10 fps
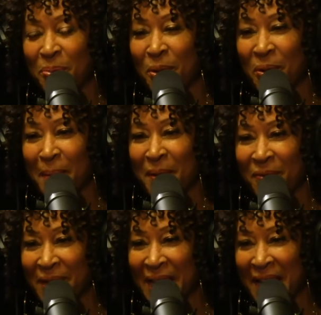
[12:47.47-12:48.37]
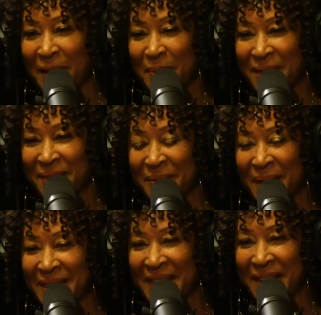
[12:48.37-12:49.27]
and Programming for LACMA
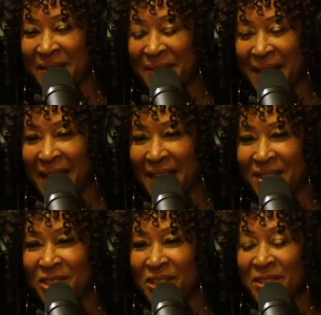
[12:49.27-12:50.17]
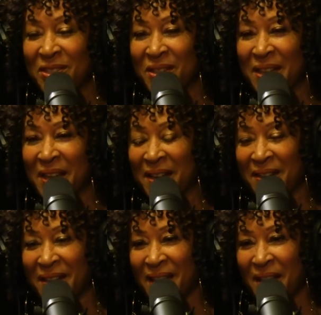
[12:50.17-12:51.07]
right now, and she's the